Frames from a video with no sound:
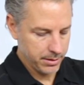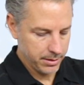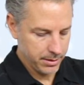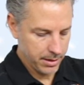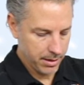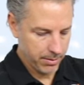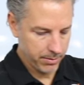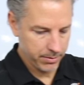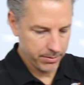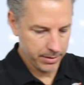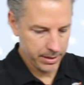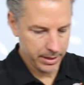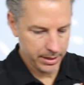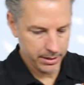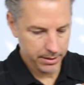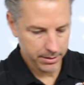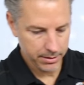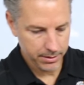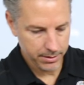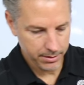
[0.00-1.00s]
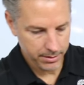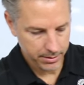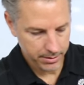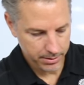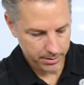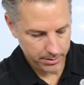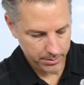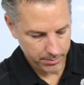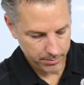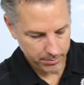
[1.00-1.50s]
And now we're ready to
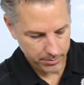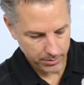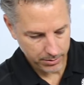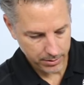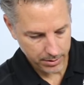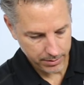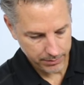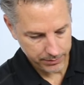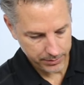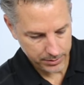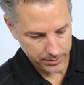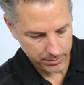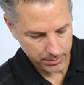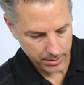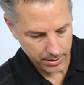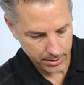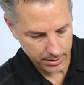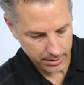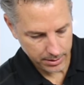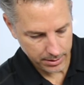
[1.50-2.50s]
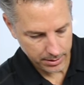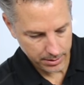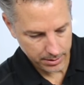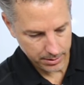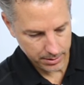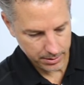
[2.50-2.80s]
pour off this water.